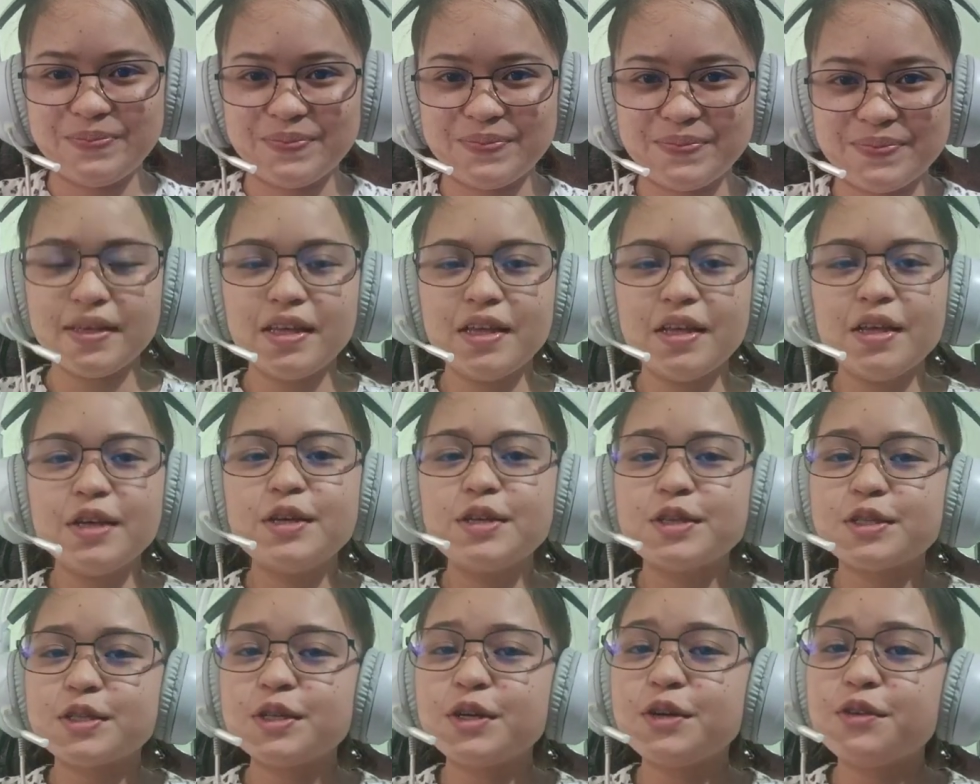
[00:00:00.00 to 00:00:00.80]
So
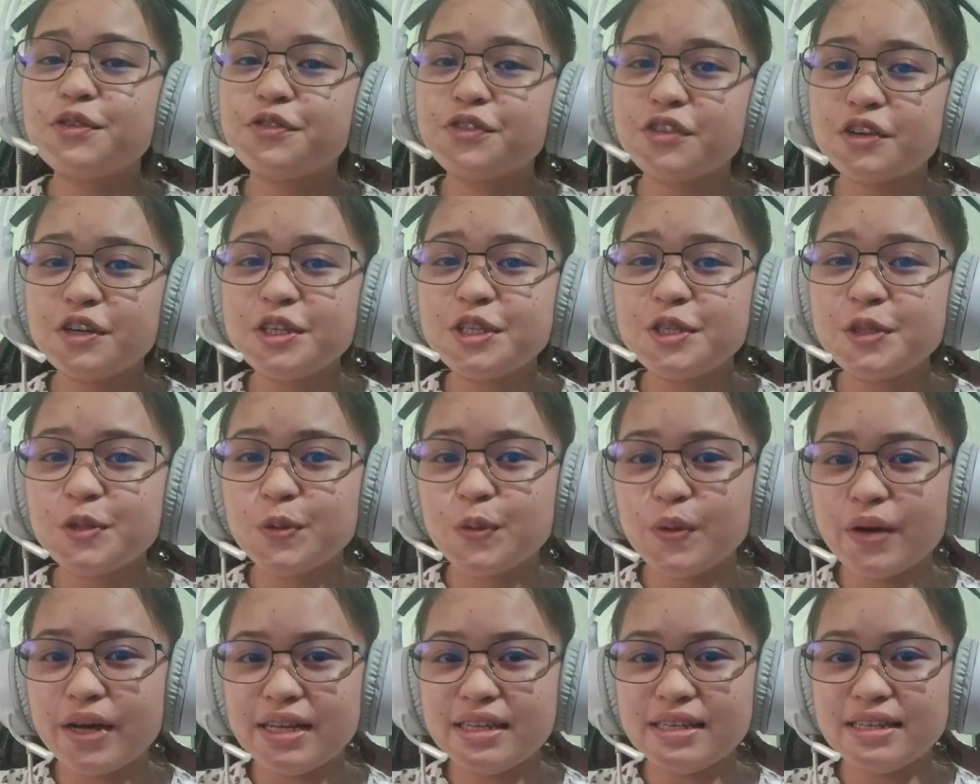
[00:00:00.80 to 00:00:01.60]
first one
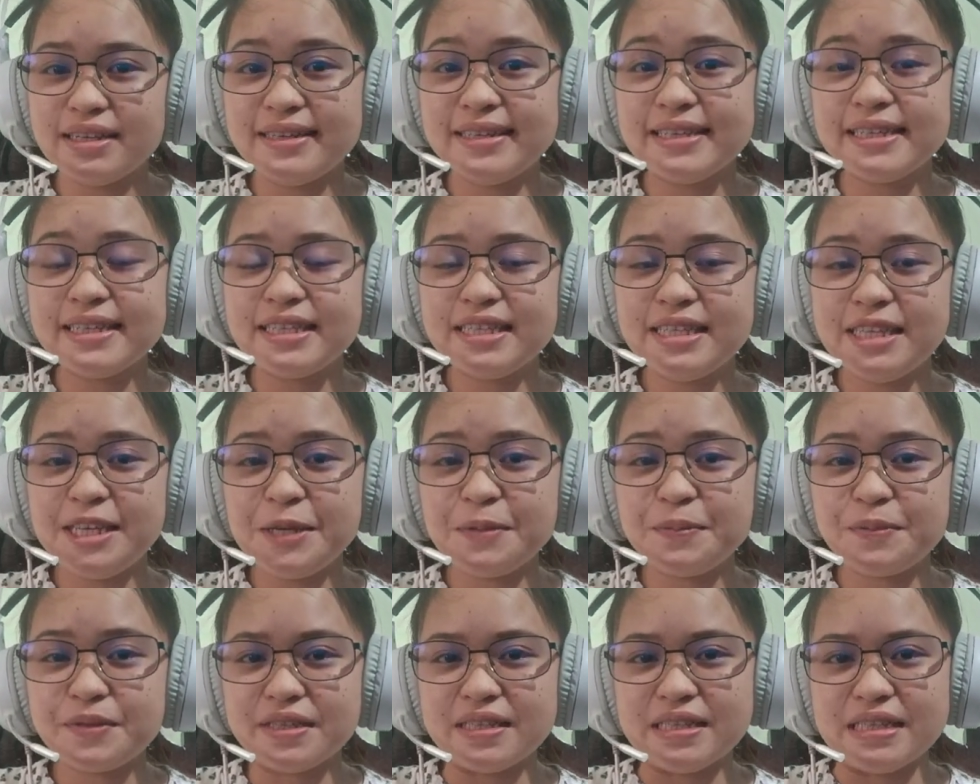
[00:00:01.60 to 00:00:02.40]
is
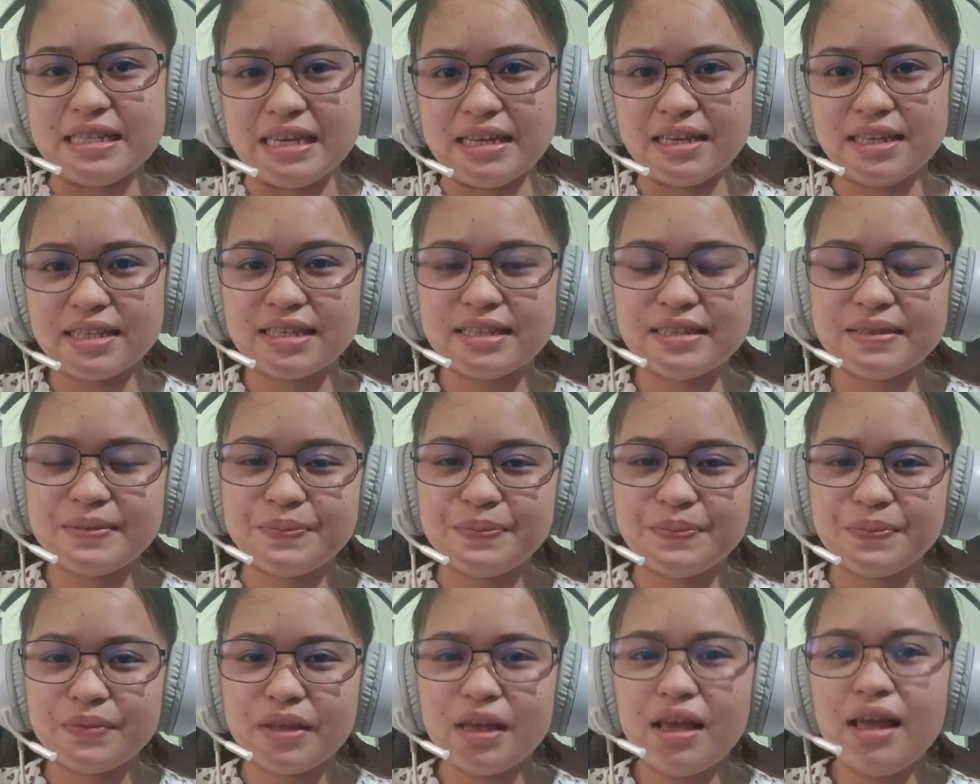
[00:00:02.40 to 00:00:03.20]
dipsticks.
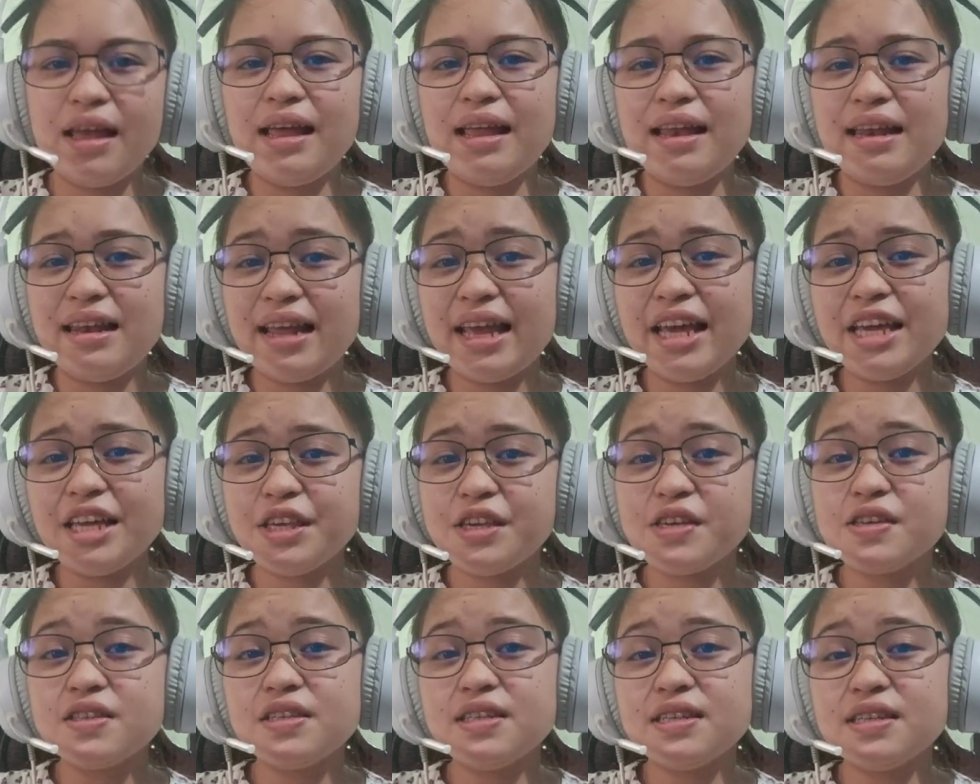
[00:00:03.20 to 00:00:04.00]
Like using
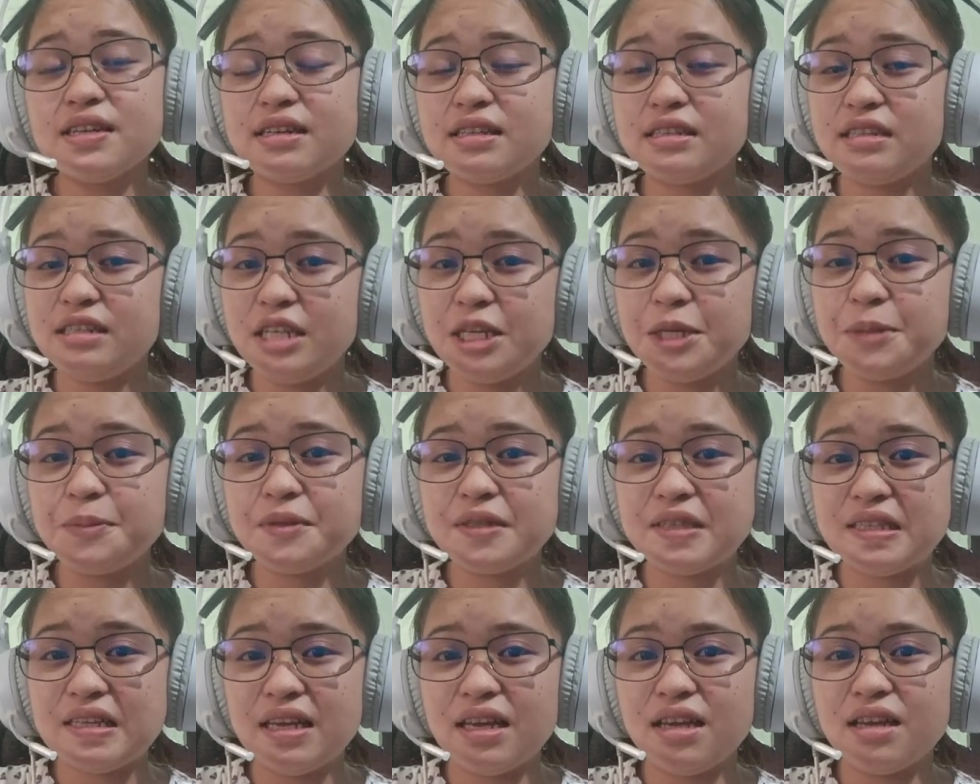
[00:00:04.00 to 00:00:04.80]
a
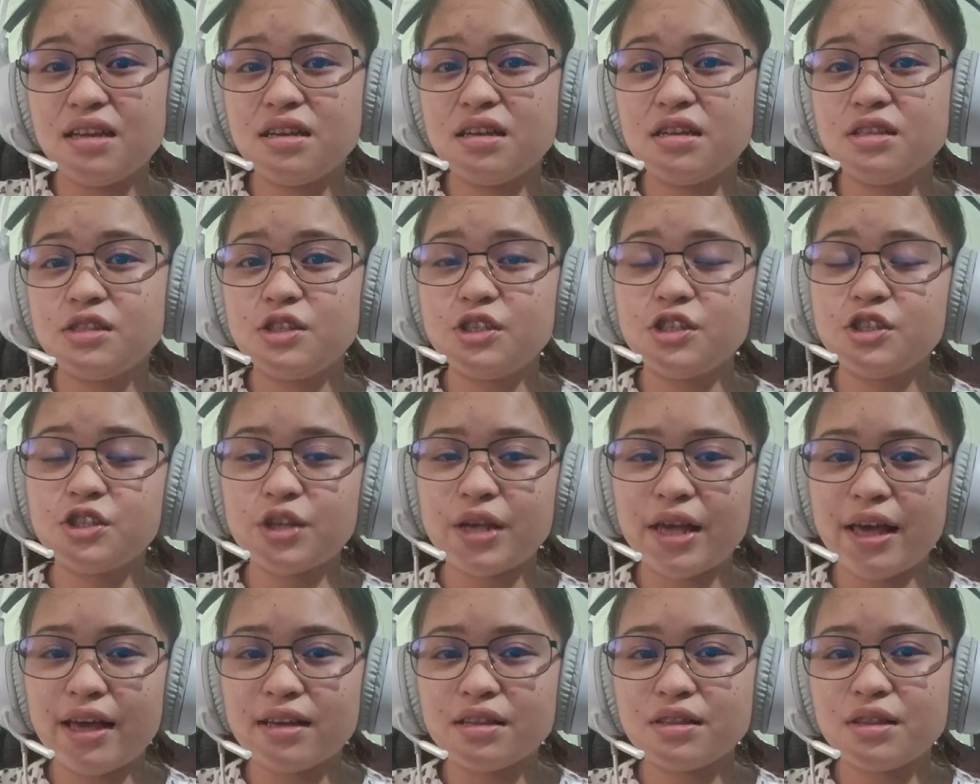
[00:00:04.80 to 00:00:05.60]
dipstick to check
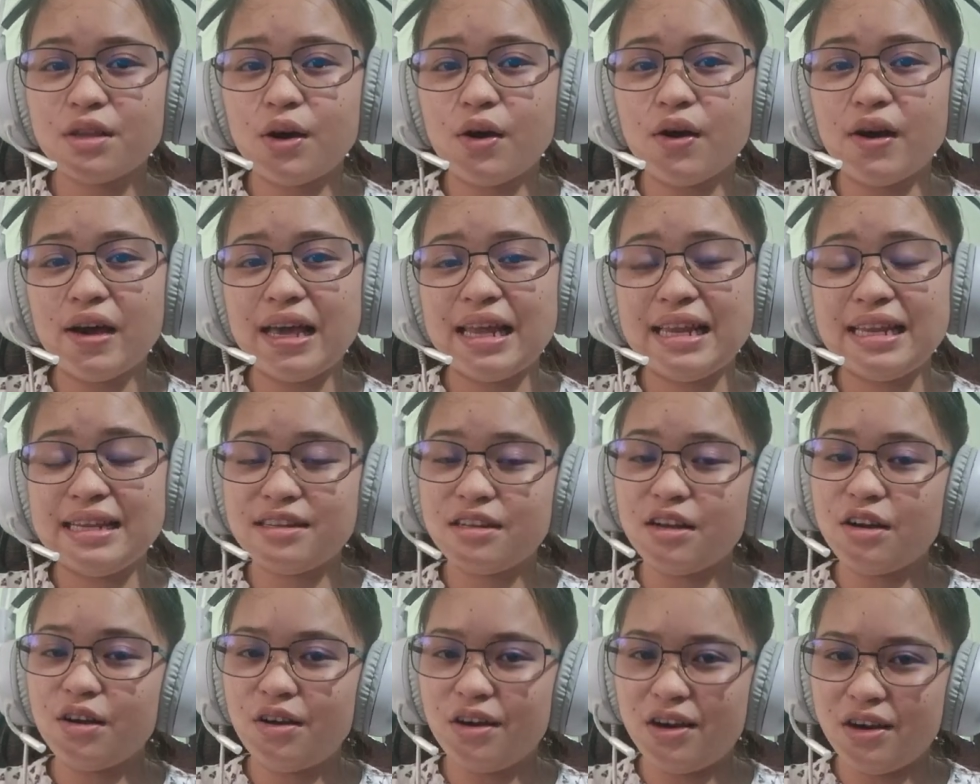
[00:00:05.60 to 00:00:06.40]
the oil in a
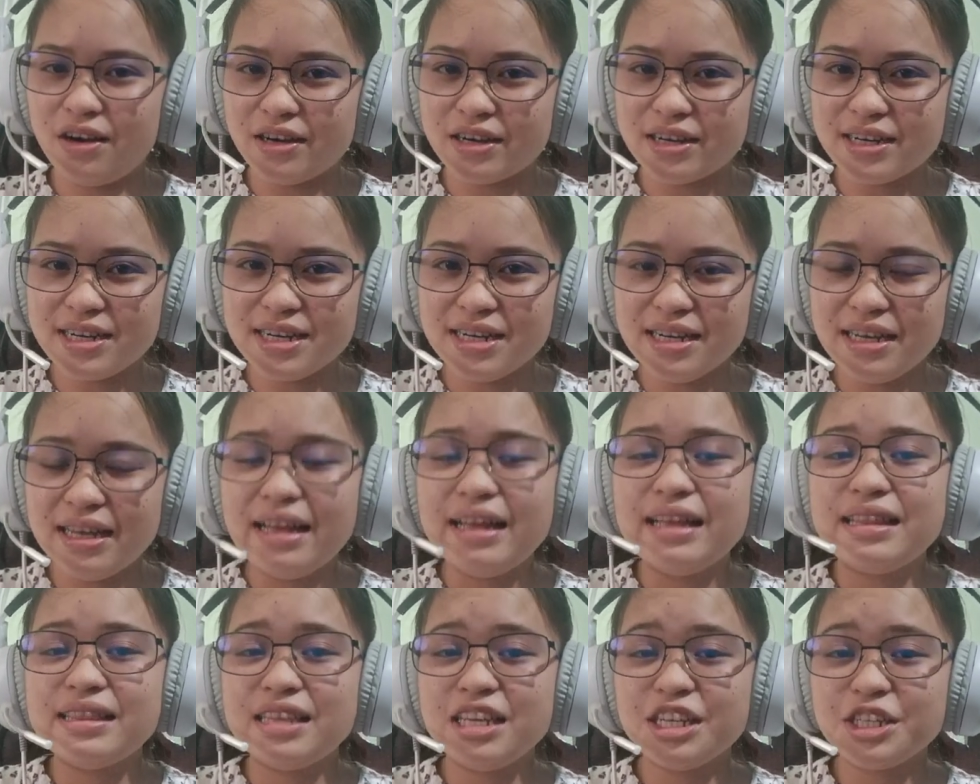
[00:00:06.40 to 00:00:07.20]
car,
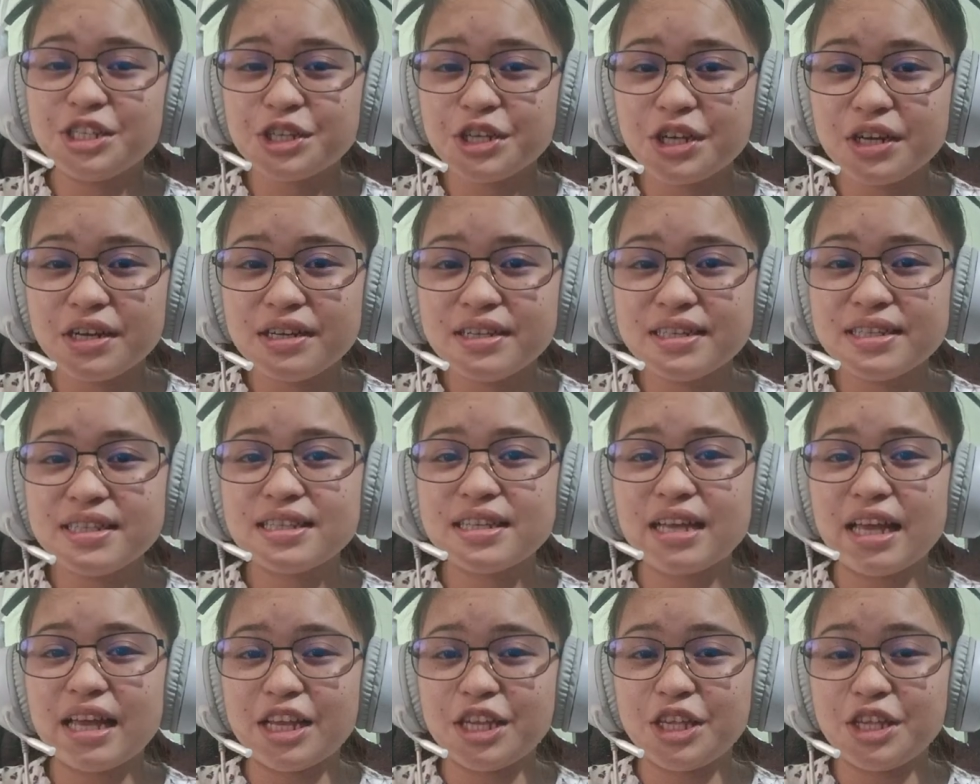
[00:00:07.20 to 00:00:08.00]
teachers can
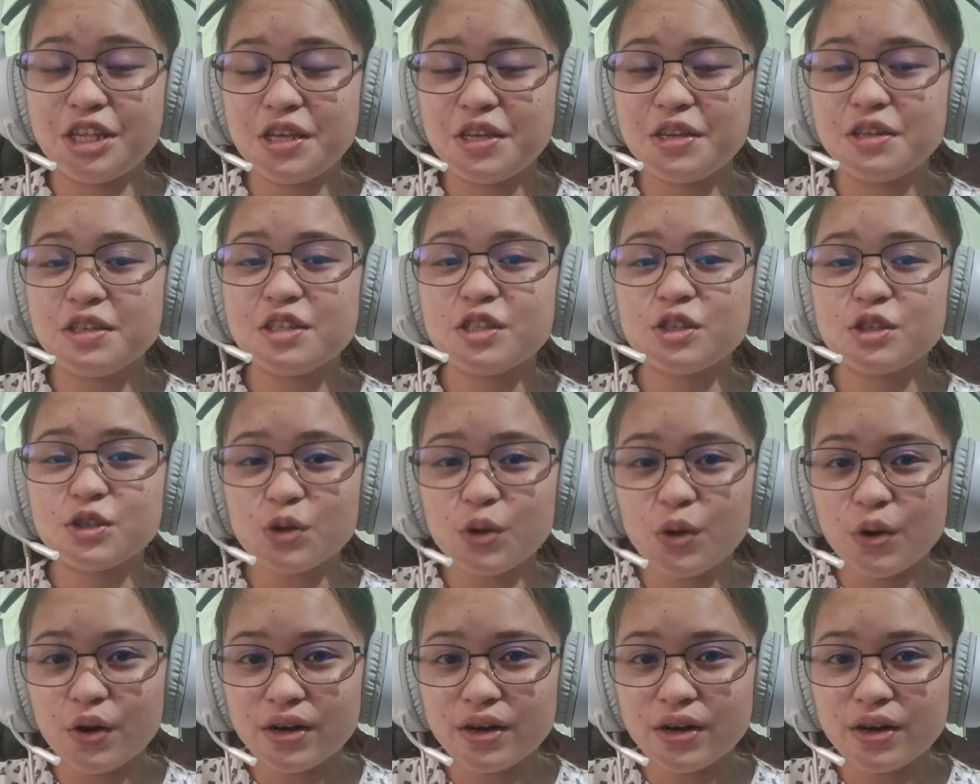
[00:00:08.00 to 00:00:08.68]
use short,